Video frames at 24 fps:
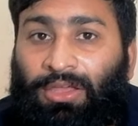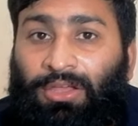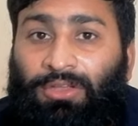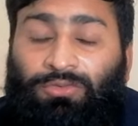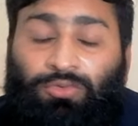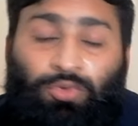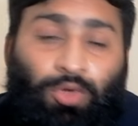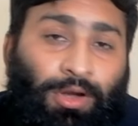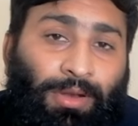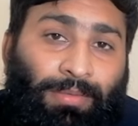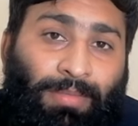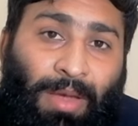
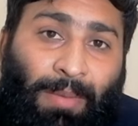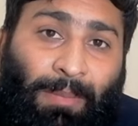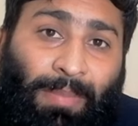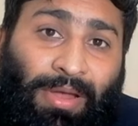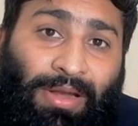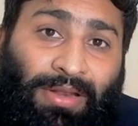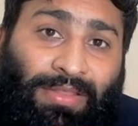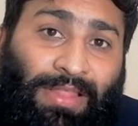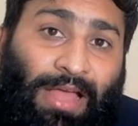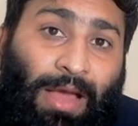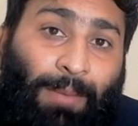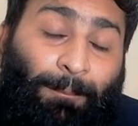So remember,
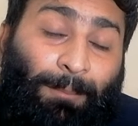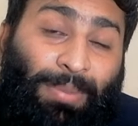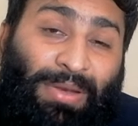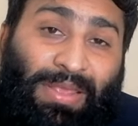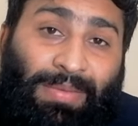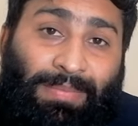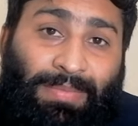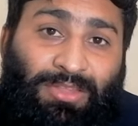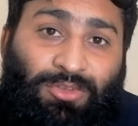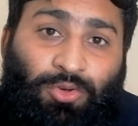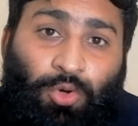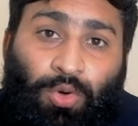the
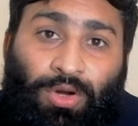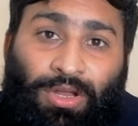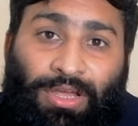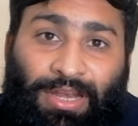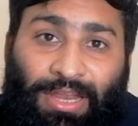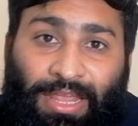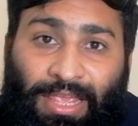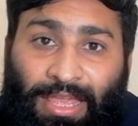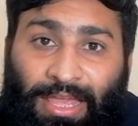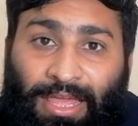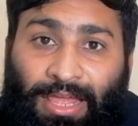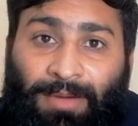premature
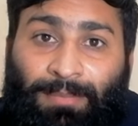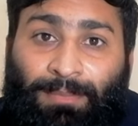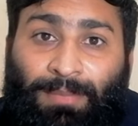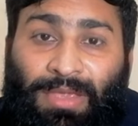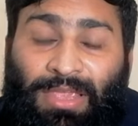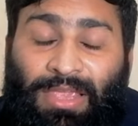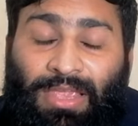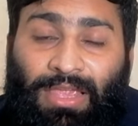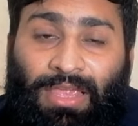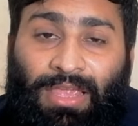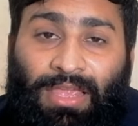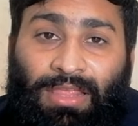gray hair
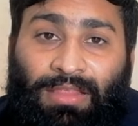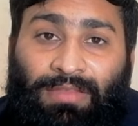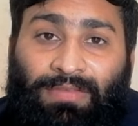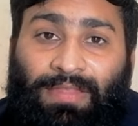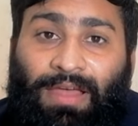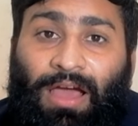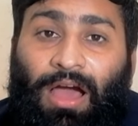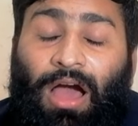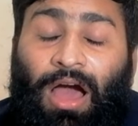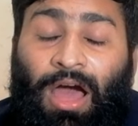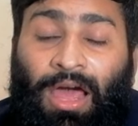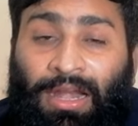means
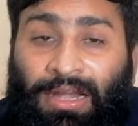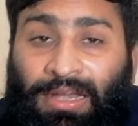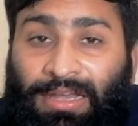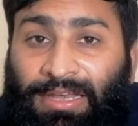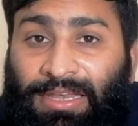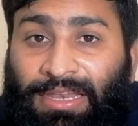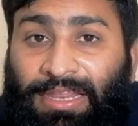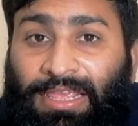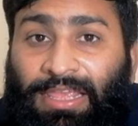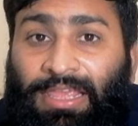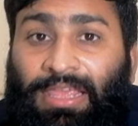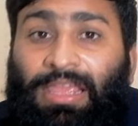the
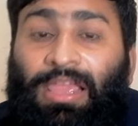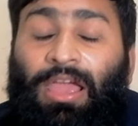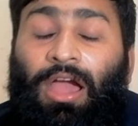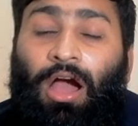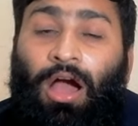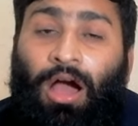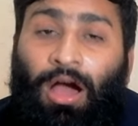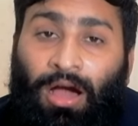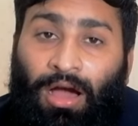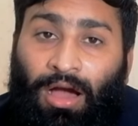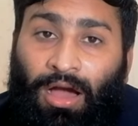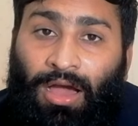early
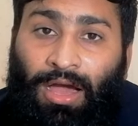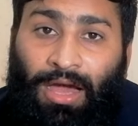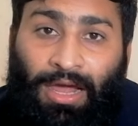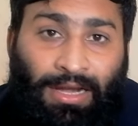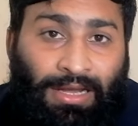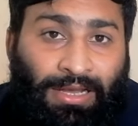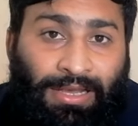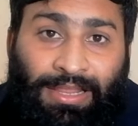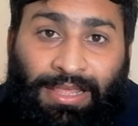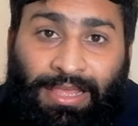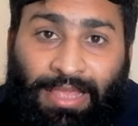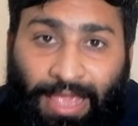
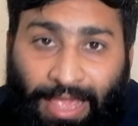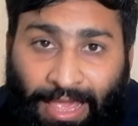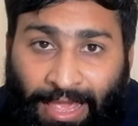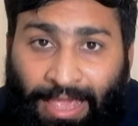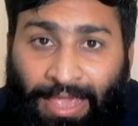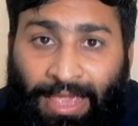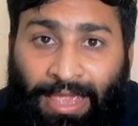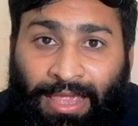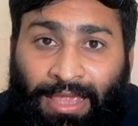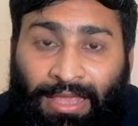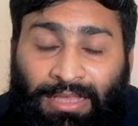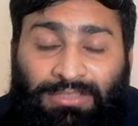
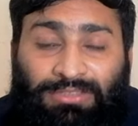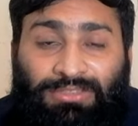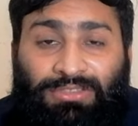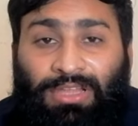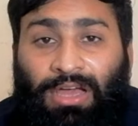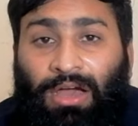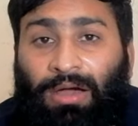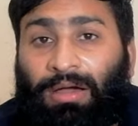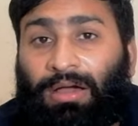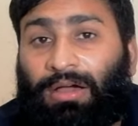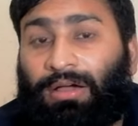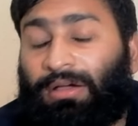age,
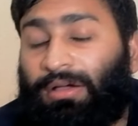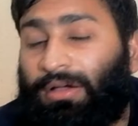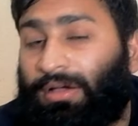the